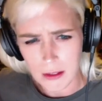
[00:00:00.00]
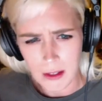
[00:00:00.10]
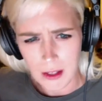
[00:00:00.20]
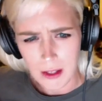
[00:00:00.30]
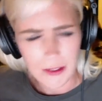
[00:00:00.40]

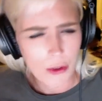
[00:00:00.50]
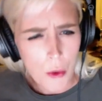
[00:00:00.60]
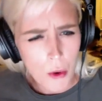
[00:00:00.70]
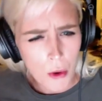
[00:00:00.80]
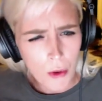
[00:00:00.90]

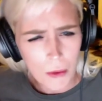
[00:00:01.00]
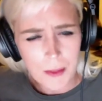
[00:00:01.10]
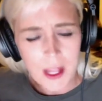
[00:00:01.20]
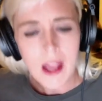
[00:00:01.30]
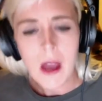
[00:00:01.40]
school,
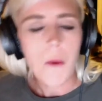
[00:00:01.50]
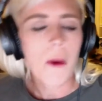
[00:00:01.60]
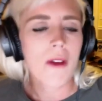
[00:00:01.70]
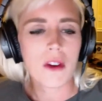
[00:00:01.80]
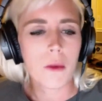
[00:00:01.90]

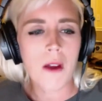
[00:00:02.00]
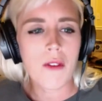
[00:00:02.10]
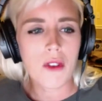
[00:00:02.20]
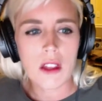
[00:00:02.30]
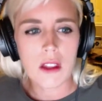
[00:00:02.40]

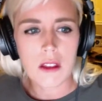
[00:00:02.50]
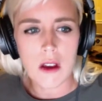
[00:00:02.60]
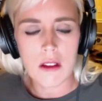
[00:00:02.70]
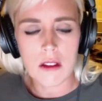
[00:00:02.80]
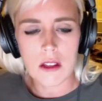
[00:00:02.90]
wherever
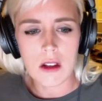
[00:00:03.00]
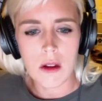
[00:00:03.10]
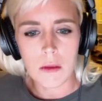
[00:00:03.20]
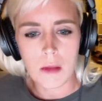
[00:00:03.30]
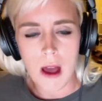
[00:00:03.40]
the you
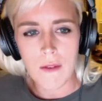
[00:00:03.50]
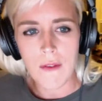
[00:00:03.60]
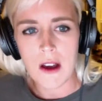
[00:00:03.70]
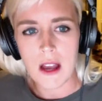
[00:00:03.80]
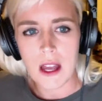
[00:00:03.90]
know, Alpha
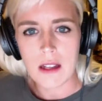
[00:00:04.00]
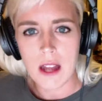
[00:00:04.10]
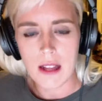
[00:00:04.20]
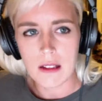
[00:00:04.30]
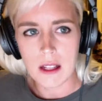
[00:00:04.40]

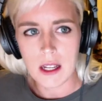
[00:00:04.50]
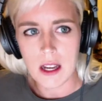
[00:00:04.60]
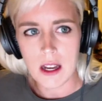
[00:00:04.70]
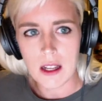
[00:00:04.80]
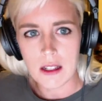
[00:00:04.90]
and
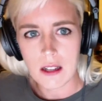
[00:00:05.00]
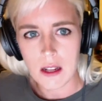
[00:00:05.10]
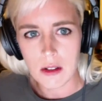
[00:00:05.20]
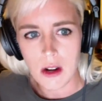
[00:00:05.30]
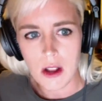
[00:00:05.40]
Lydia
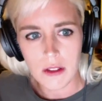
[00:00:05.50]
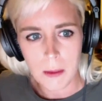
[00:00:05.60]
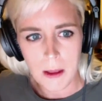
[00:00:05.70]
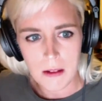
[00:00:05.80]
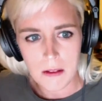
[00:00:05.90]
and her
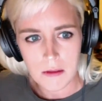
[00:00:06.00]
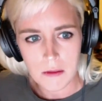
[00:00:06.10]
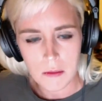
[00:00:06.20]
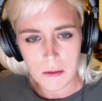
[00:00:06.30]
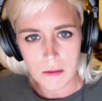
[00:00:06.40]
husband
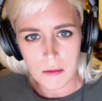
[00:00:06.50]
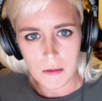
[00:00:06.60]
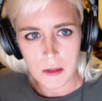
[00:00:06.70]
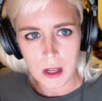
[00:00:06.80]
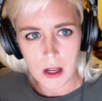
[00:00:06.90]

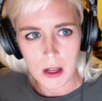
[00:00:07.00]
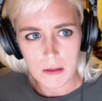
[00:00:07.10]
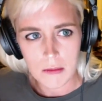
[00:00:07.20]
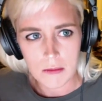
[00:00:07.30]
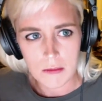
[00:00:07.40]

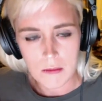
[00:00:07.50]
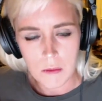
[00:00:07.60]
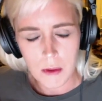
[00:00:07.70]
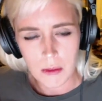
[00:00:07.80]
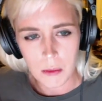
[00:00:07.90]

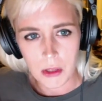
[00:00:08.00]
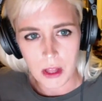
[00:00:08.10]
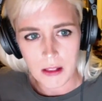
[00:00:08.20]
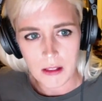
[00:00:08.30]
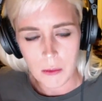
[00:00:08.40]
were
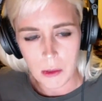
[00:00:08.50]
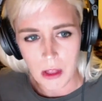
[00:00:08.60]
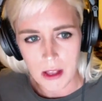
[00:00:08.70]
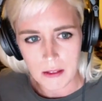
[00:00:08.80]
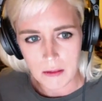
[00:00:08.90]
like
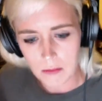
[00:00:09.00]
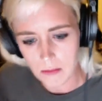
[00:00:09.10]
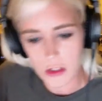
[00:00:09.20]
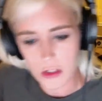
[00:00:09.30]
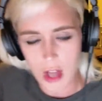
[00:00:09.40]

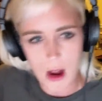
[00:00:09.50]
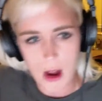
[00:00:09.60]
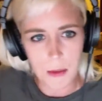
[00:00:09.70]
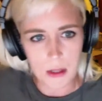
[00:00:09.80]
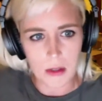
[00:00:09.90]
shut
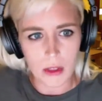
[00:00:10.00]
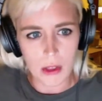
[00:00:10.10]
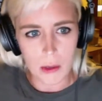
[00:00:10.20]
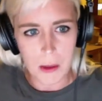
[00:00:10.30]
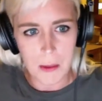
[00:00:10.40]
up with those
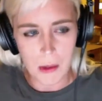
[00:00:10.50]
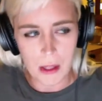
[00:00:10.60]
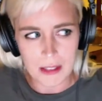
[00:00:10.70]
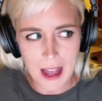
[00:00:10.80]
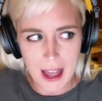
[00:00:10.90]
other people.
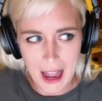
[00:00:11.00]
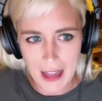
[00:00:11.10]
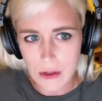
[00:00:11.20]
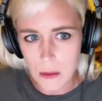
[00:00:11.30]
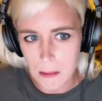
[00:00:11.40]
Like that
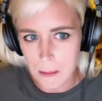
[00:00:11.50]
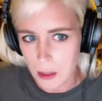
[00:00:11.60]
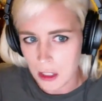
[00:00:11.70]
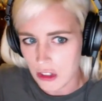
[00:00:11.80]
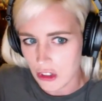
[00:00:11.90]
had to have been
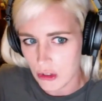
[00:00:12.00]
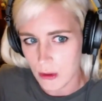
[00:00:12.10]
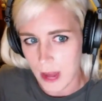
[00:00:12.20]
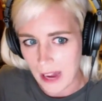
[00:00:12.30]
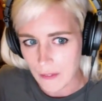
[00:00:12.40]
pretty soon
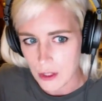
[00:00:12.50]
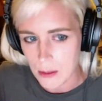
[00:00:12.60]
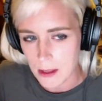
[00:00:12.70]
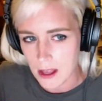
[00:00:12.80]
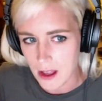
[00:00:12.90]
after,
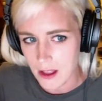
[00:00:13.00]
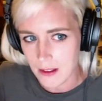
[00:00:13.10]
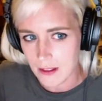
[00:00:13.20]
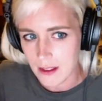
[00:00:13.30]
because